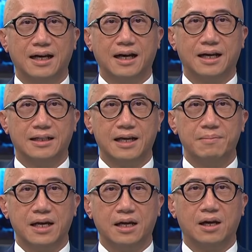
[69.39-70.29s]
Uh, they
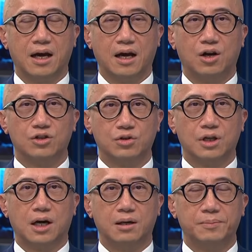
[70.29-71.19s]
may uh,
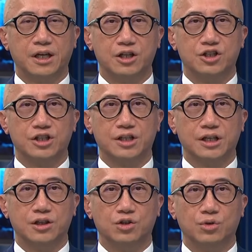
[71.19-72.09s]
also be interested
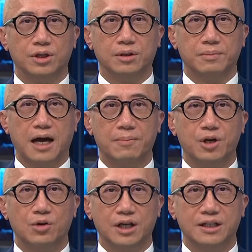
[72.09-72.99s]
in doing
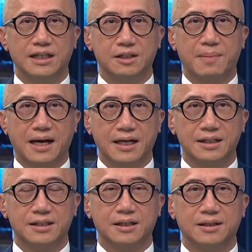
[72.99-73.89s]
IPO in these
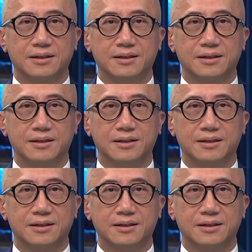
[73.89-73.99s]
markets.